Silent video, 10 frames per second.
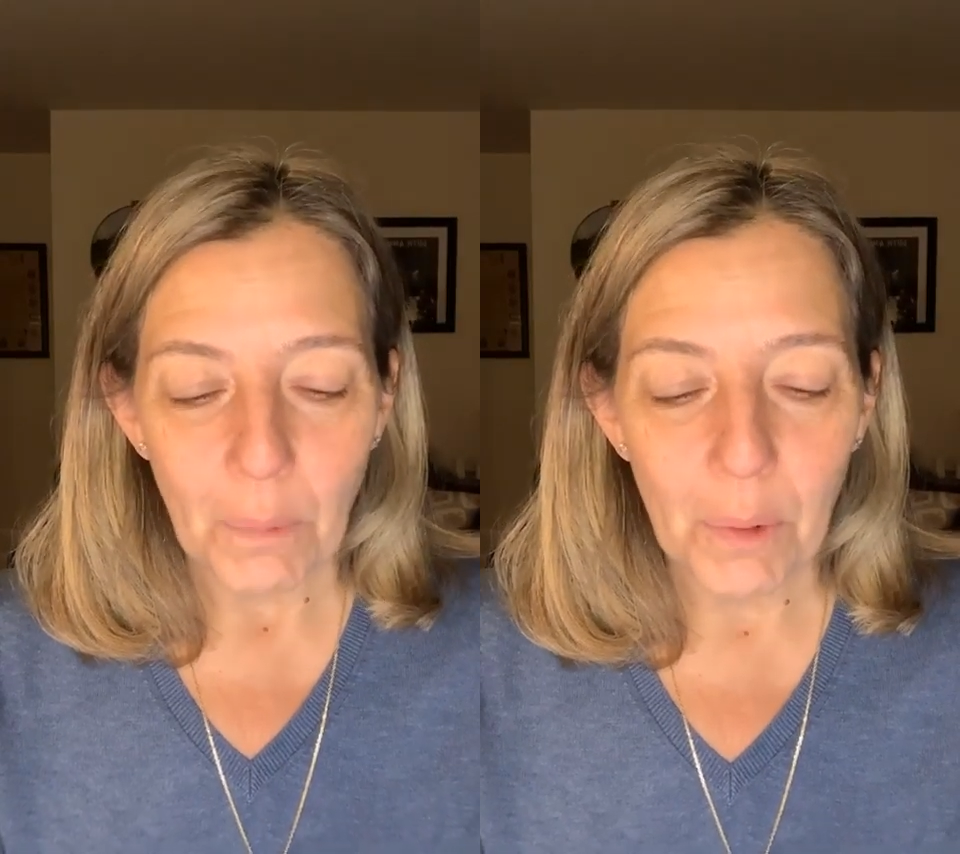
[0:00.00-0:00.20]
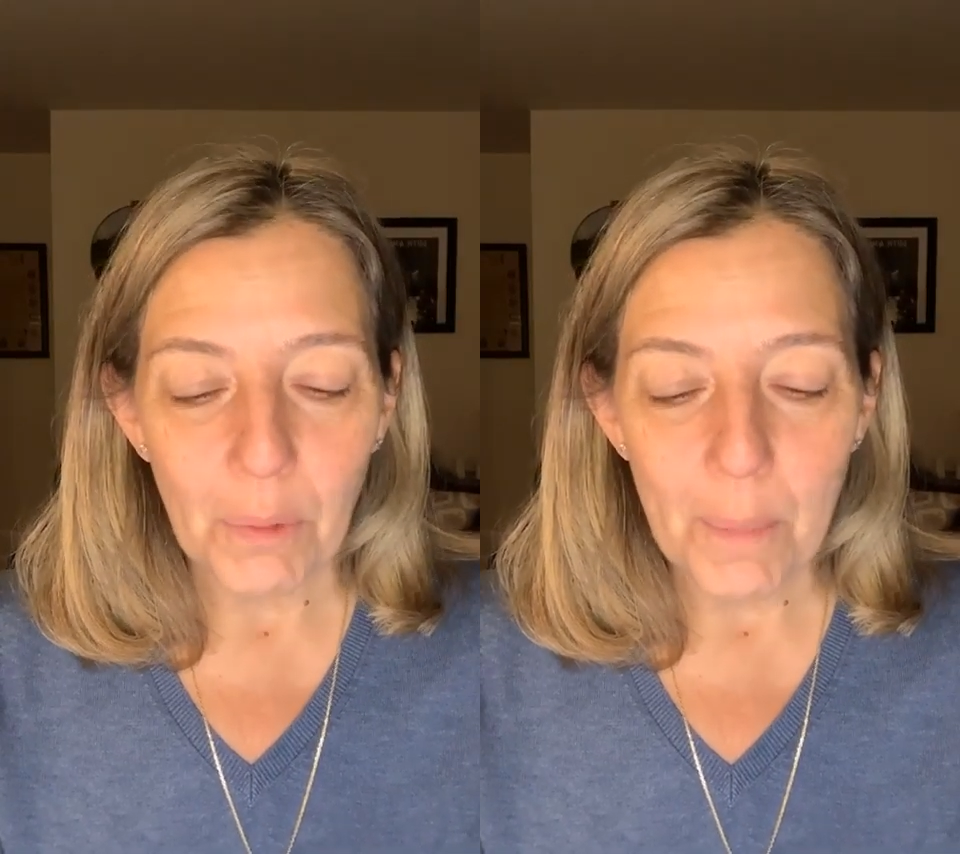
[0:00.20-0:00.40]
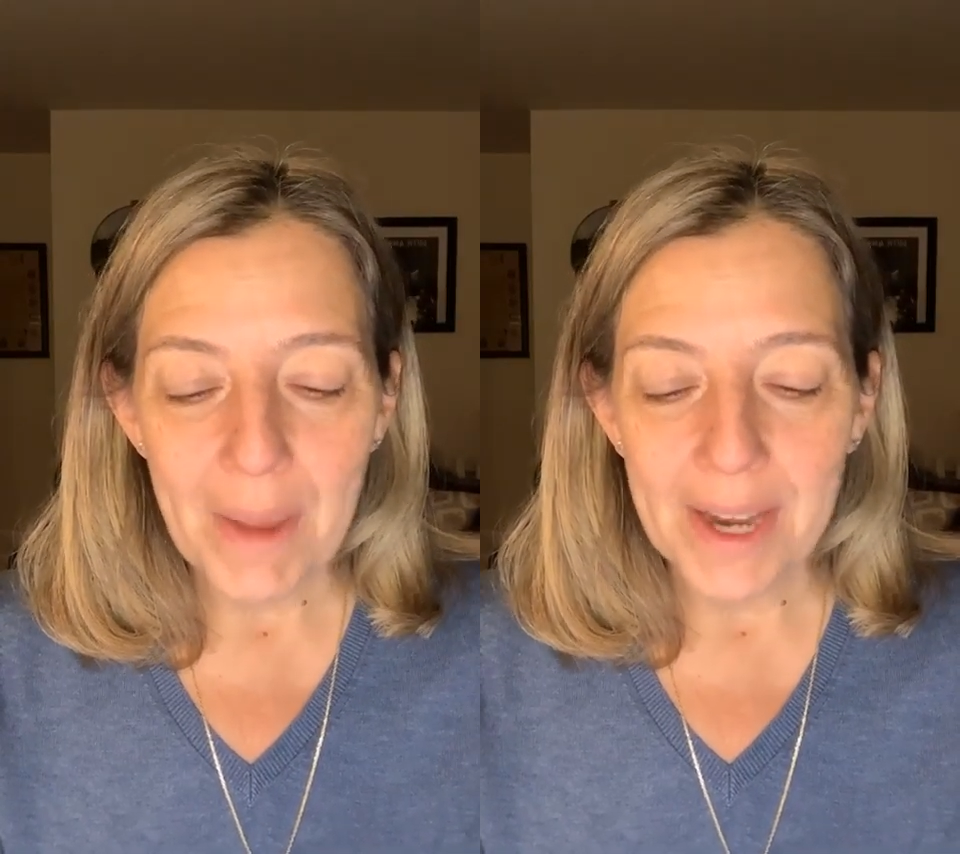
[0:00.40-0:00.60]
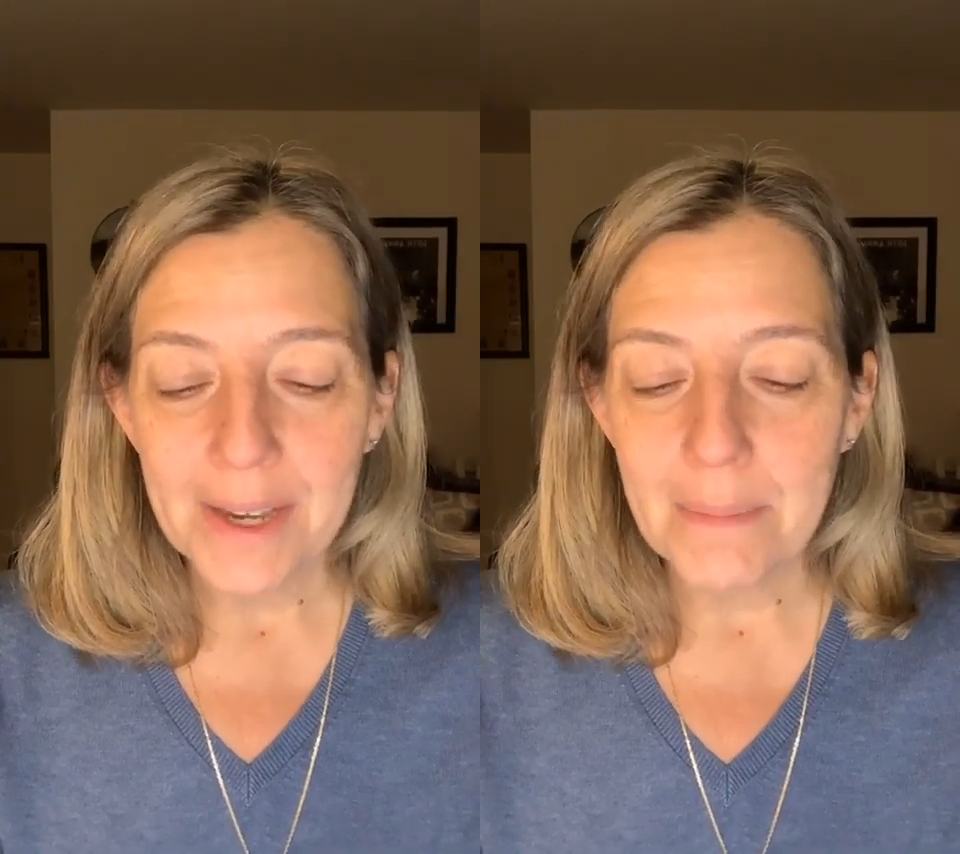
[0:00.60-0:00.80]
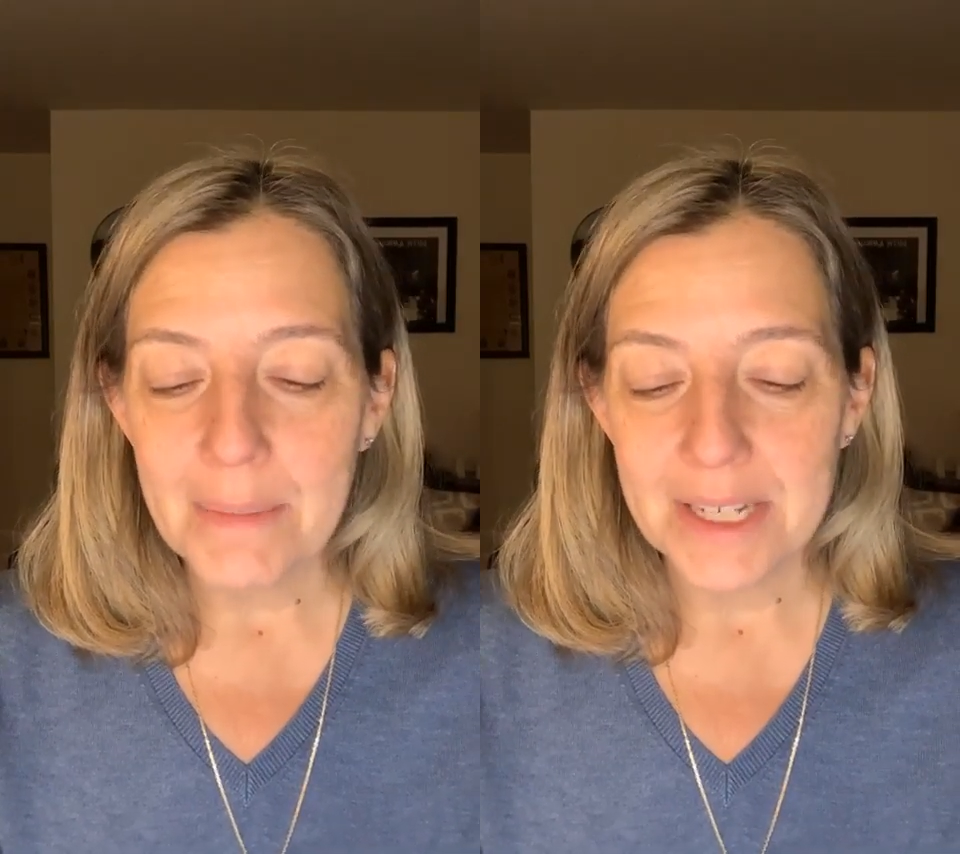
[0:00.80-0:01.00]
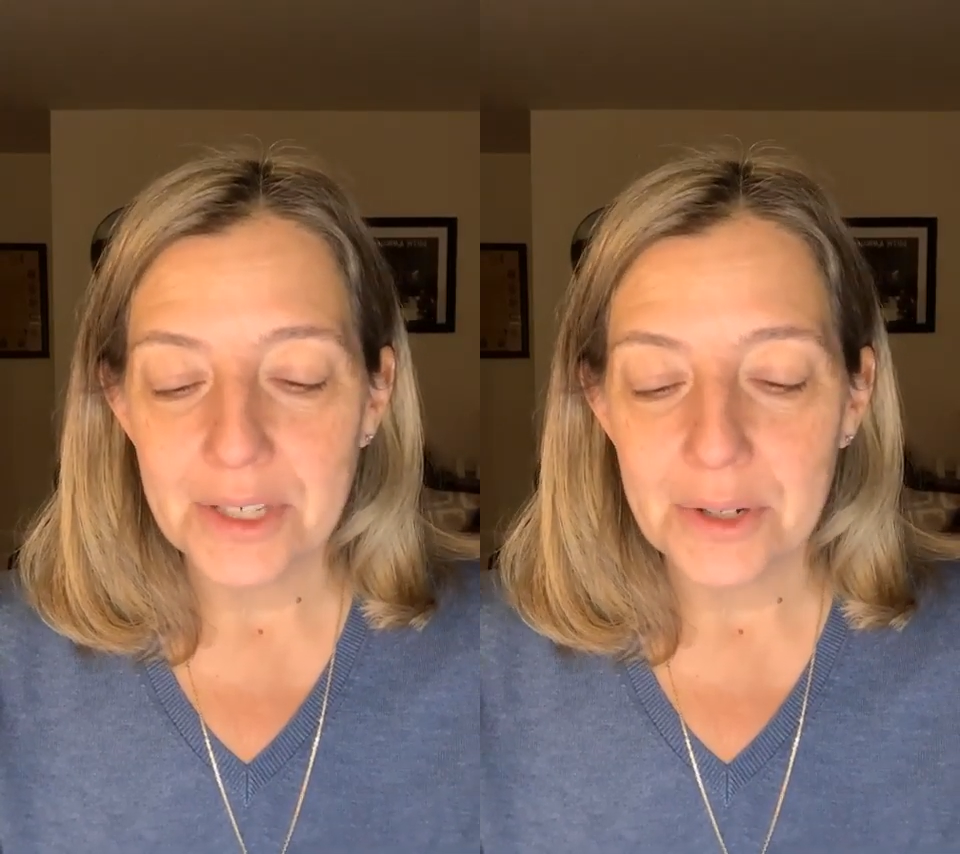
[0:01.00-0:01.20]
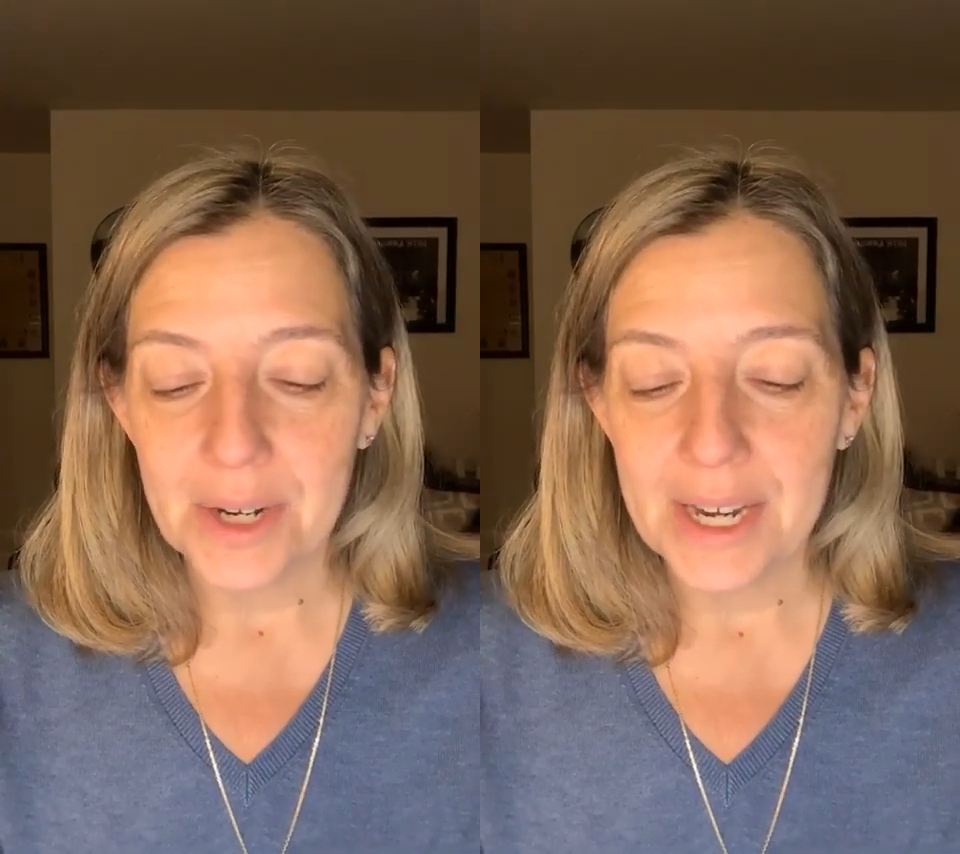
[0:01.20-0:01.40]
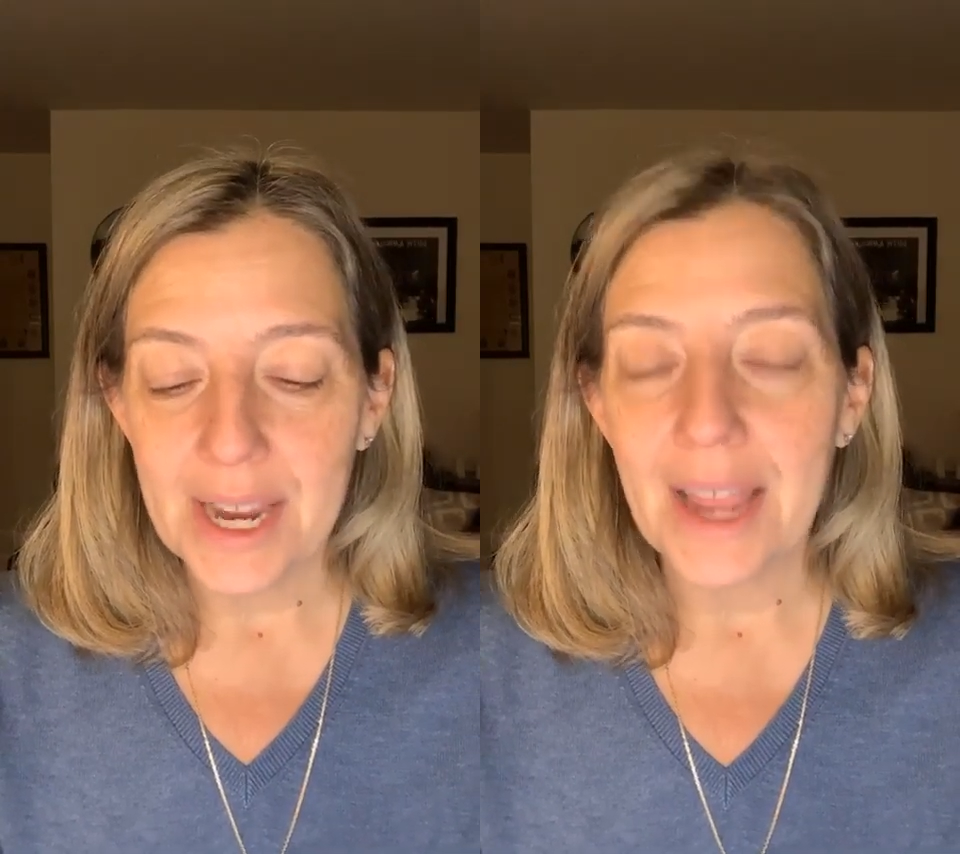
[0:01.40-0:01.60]
will remain a
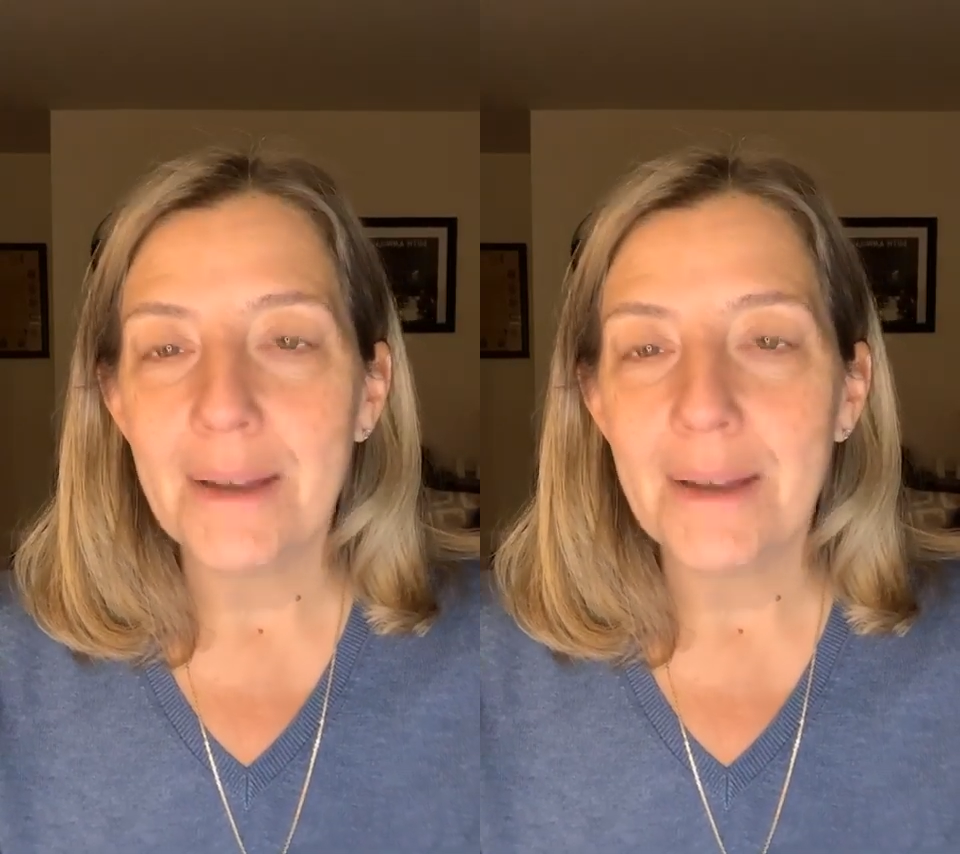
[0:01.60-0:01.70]
mystery